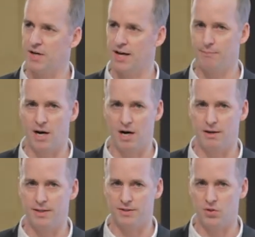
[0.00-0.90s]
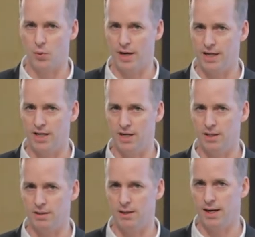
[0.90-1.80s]
I admired his, the way
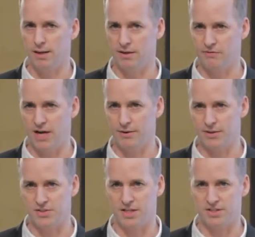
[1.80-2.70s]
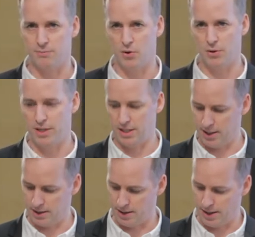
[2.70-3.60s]
he uh, lived out his testimony
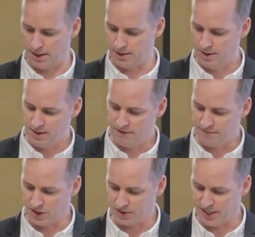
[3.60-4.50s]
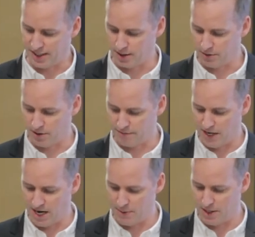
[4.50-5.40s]
in a very secular
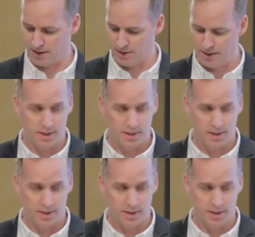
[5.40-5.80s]
environment.